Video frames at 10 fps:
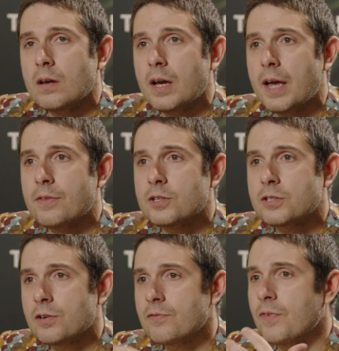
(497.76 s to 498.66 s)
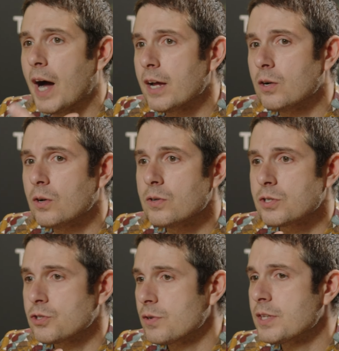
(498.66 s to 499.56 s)
And there's certain
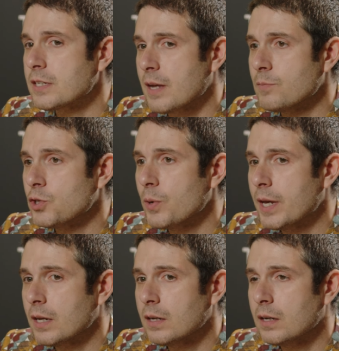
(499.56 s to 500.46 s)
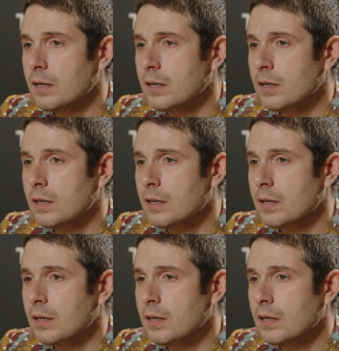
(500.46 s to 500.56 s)
files and certain things I'm doing